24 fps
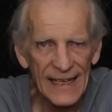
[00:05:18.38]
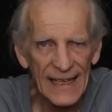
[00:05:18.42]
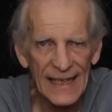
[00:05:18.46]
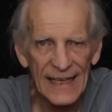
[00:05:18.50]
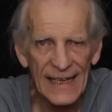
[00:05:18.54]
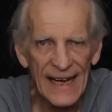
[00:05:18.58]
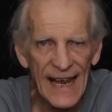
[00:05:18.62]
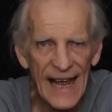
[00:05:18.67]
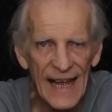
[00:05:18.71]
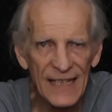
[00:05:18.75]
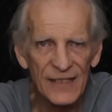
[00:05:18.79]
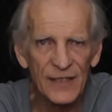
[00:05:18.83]

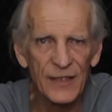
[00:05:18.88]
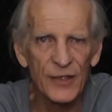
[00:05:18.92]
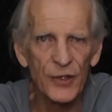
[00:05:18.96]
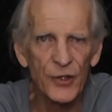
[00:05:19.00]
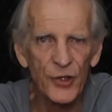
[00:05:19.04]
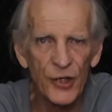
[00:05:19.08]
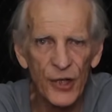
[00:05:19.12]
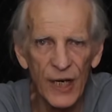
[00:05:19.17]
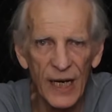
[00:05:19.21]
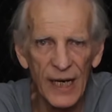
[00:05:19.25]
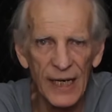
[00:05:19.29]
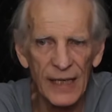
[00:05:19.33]
it hasn't
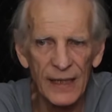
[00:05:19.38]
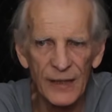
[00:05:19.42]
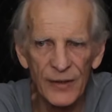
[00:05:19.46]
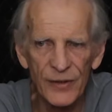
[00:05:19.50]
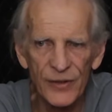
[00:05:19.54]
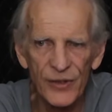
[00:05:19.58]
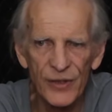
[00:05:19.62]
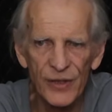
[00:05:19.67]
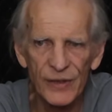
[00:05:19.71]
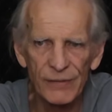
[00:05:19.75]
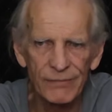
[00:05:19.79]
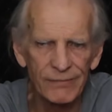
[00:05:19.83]

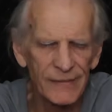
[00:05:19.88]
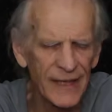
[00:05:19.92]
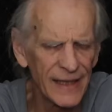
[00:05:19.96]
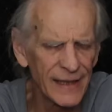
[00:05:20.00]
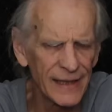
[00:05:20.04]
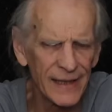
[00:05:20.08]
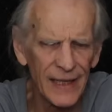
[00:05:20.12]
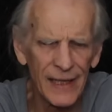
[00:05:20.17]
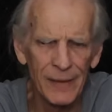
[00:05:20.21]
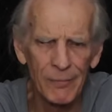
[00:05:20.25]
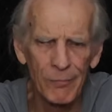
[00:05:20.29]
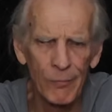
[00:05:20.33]
changed
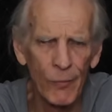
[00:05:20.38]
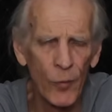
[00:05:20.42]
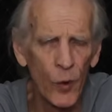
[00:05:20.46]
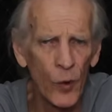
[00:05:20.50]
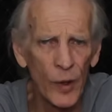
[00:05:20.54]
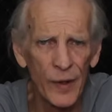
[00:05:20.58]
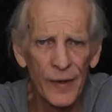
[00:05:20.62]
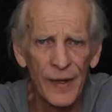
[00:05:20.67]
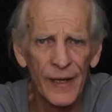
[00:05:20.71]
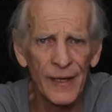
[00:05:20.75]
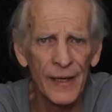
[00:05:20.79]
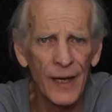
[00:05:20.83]
like in
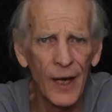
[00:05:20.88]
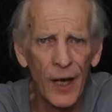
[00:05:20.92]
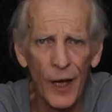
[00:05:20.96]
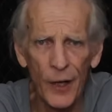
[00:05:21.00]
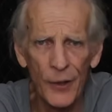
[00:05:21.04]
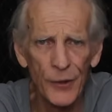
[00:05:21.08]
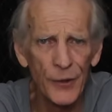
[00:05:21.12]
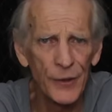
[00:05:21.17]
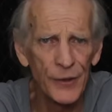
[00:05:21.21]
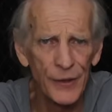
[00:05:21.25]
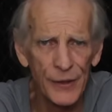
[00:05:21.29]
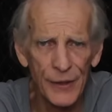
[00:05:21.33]
more than
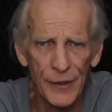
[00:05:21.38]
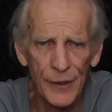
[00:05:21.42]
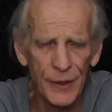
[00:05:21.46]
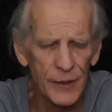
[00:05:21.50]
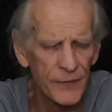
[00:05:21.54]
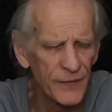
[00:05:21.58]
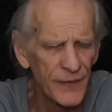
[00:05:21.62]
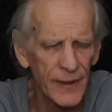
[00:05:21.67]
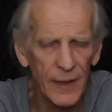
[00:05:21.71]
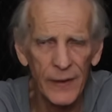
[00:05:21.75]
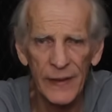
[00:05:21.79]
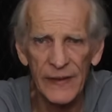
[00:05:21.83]
100
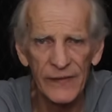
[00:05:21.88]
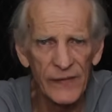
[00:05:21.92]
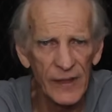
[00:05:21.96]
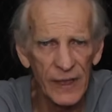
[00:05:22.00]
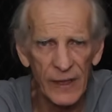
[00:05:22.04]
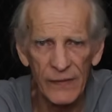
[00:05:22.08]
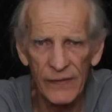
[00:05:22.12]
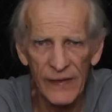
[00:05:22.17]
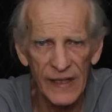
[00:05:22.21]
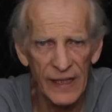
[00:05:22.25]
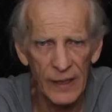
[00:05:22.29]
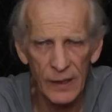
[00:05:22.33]
years. Very,
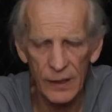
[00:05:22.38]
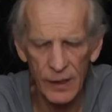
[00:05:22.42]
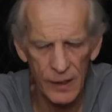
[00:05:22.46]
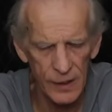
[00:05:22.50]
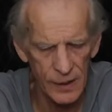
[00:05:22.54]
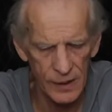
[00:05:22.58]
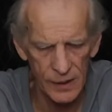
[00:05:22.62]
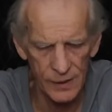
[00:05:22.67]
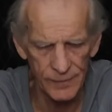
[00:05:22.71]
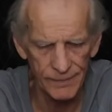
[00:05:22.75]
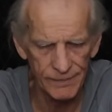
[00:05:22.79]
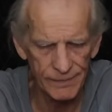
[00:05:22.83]
very, very
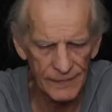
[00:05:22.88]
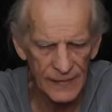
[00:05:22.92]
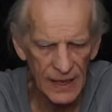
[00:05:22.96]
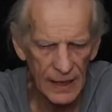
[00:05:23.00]
little.